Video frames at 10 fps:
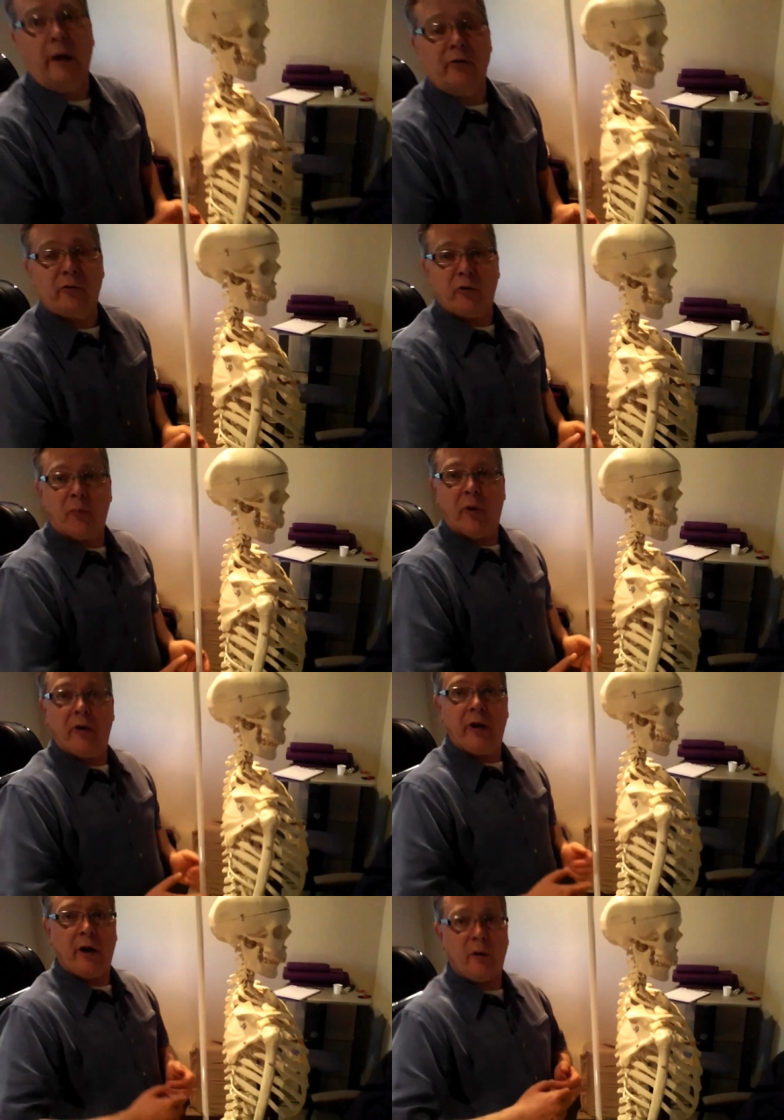Okay, so
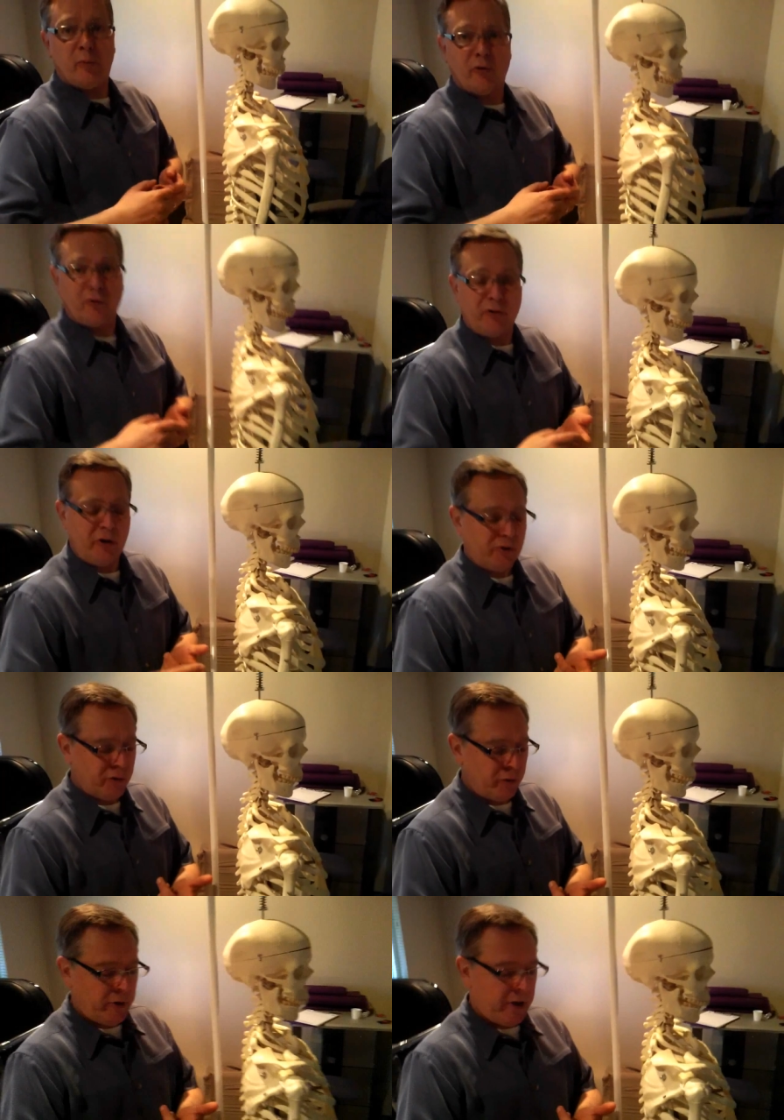depending on a person's
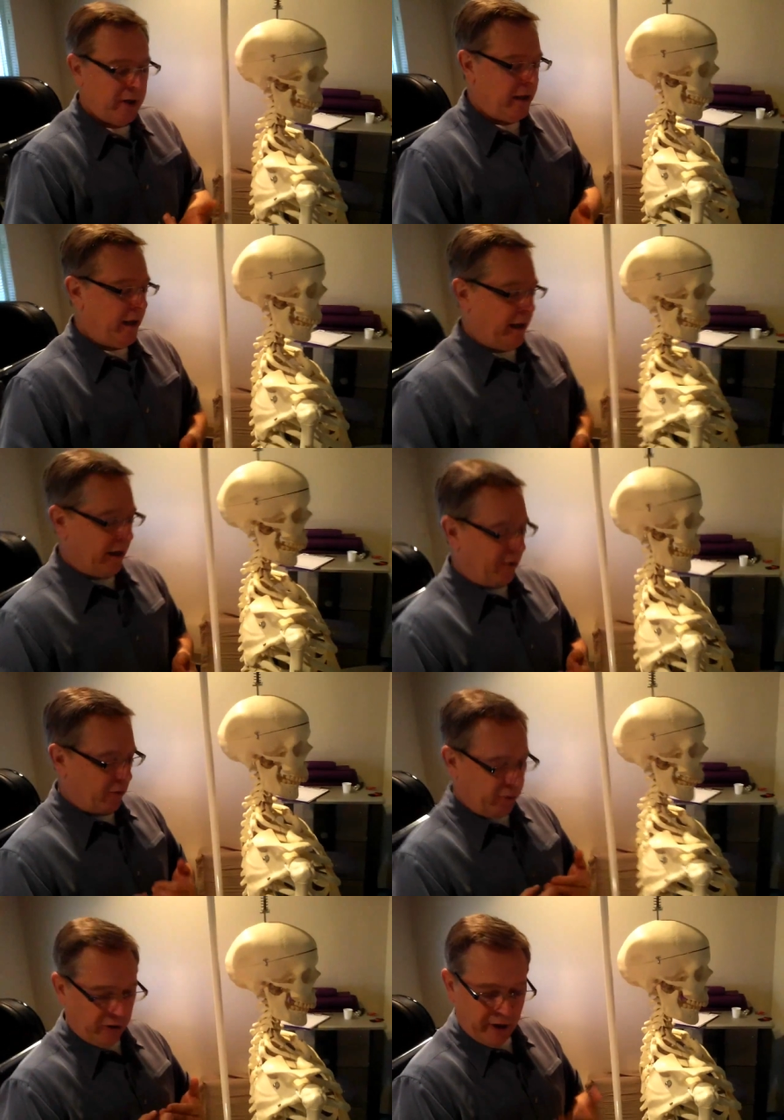history and
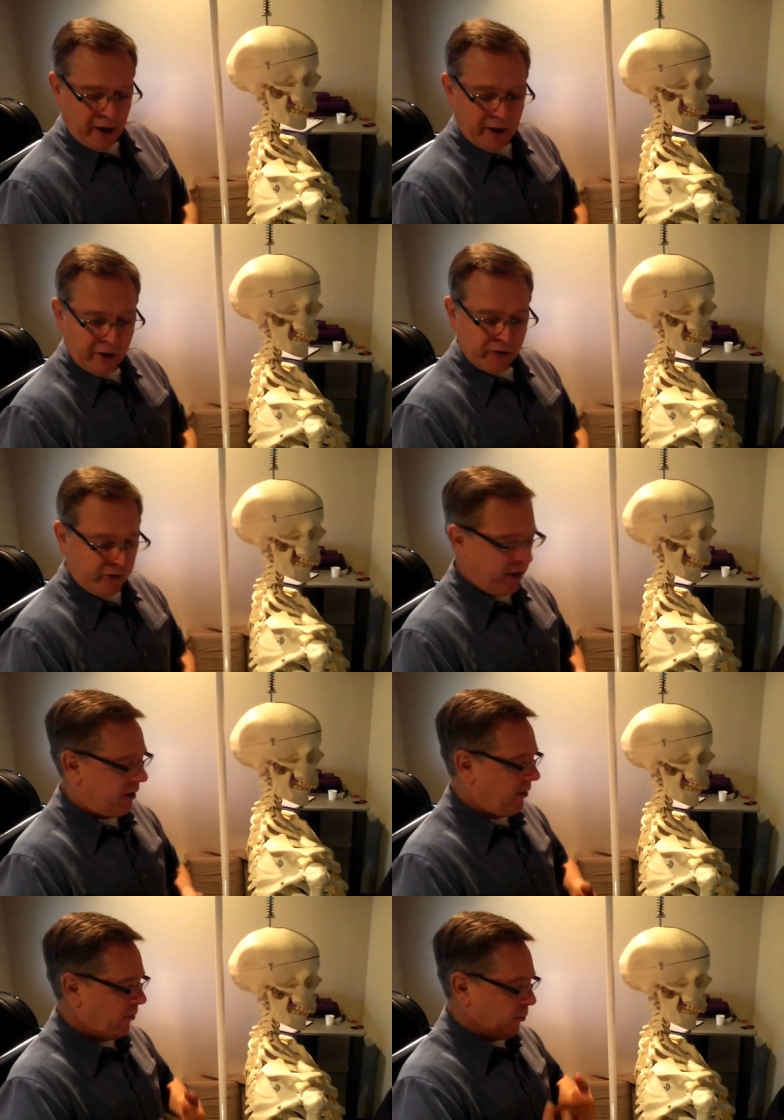their genetics
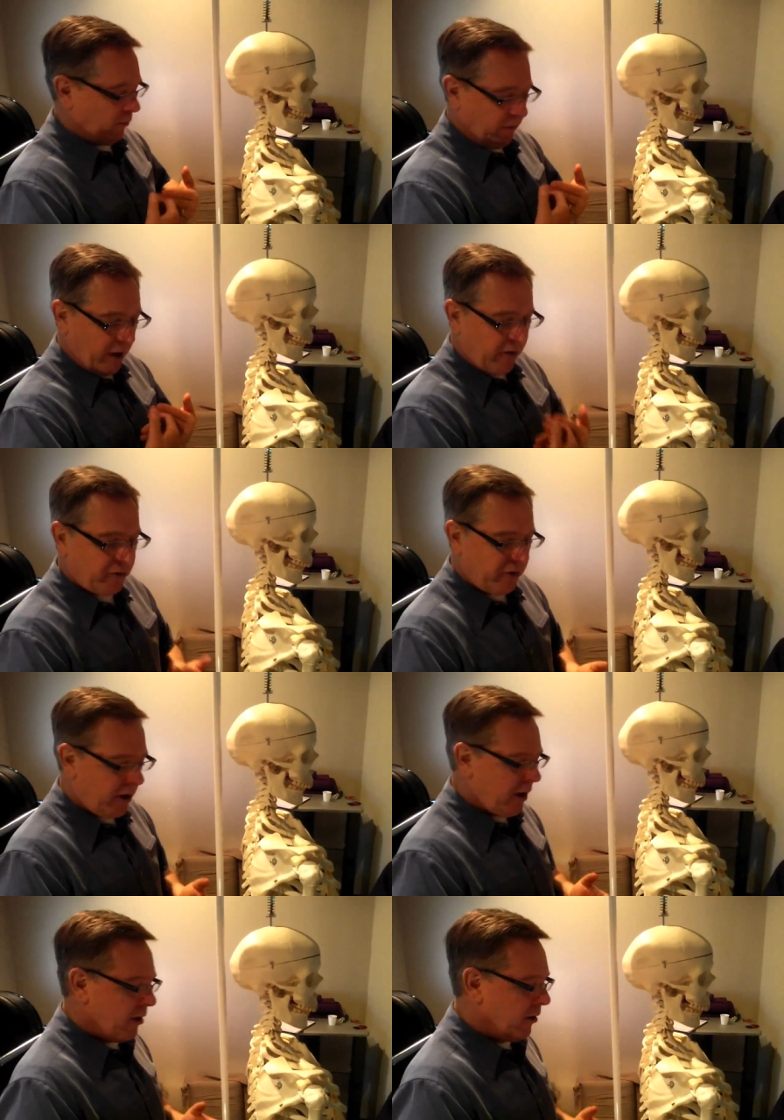and their
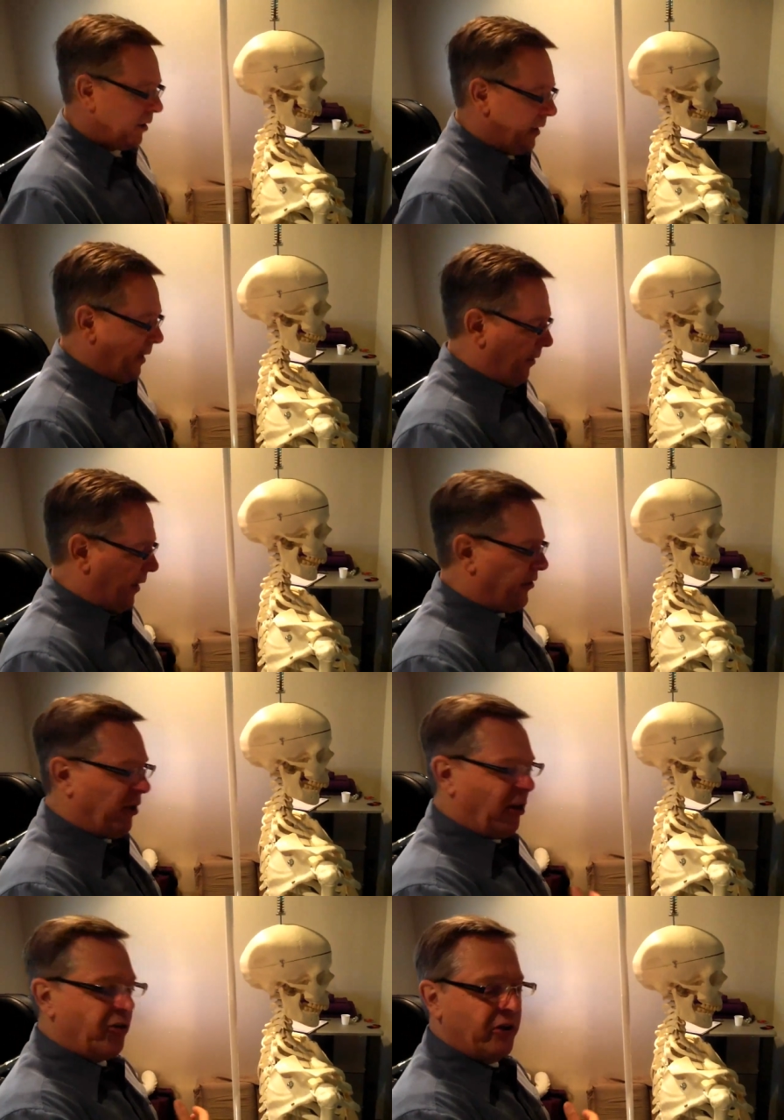lifestyle, that
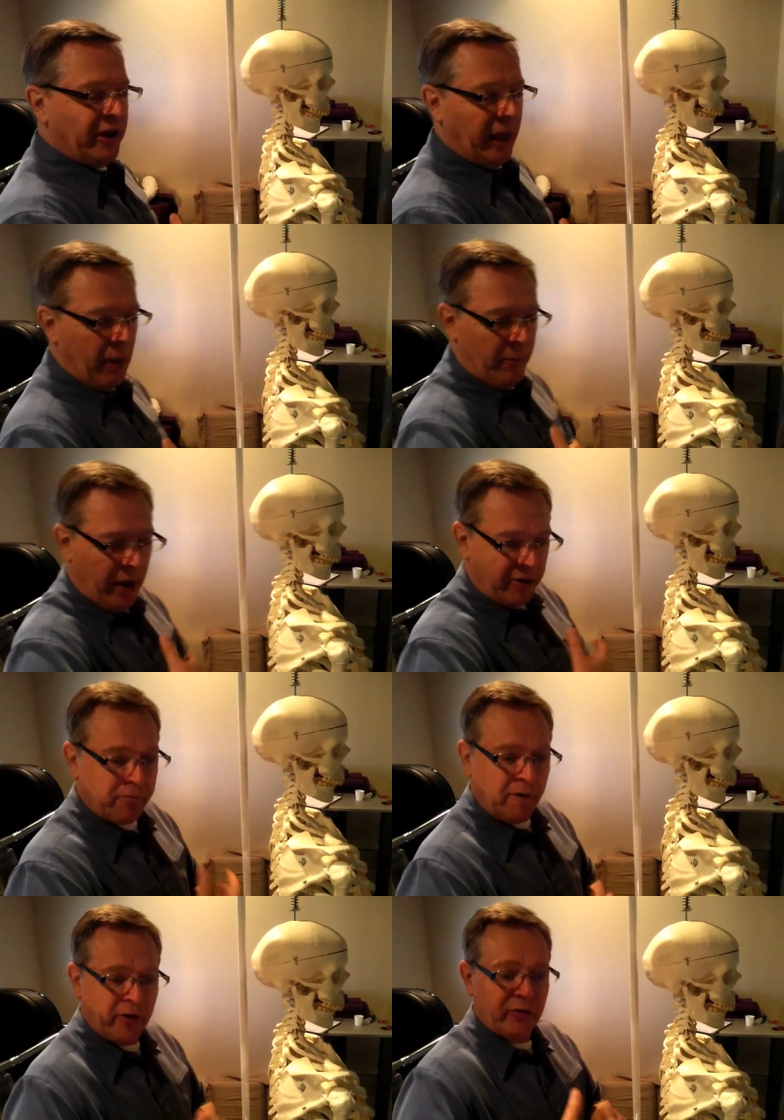tendency can
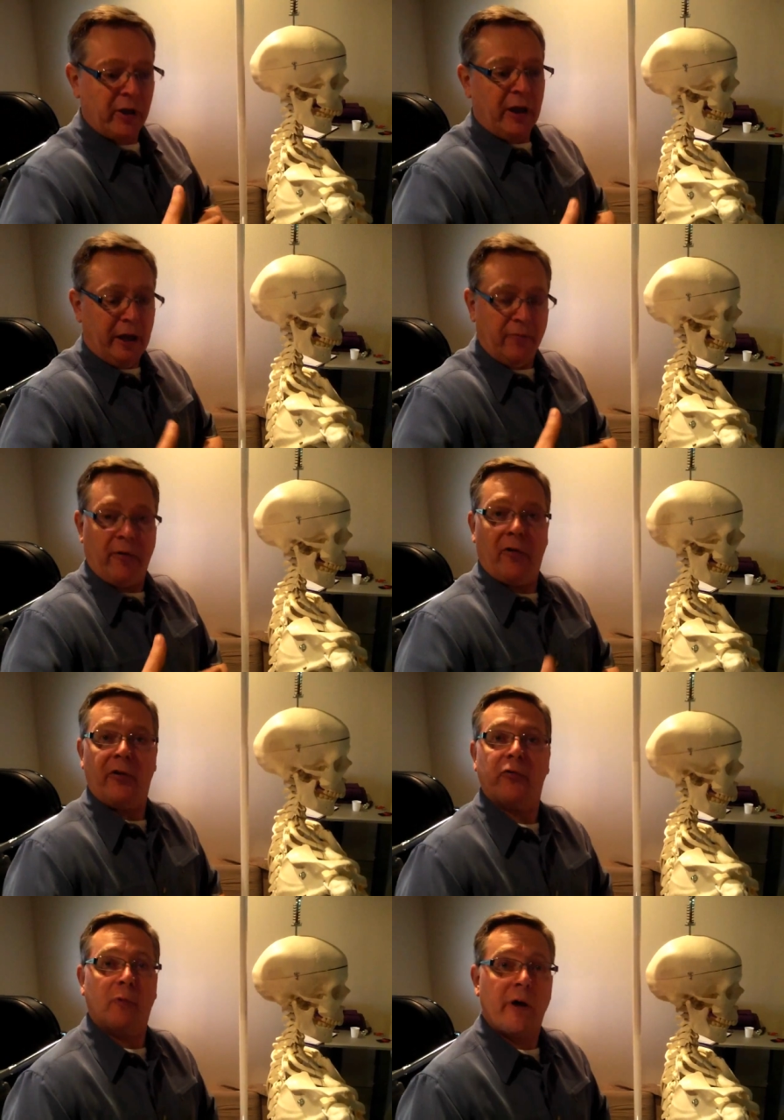manifest in
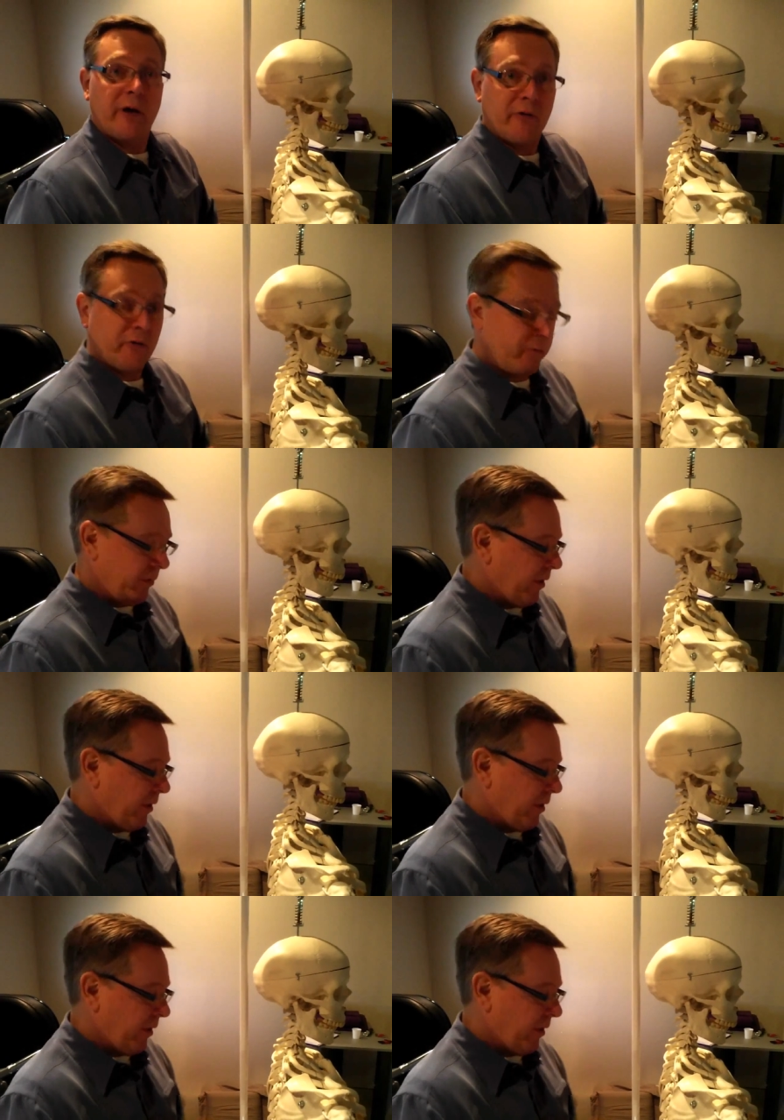various ways.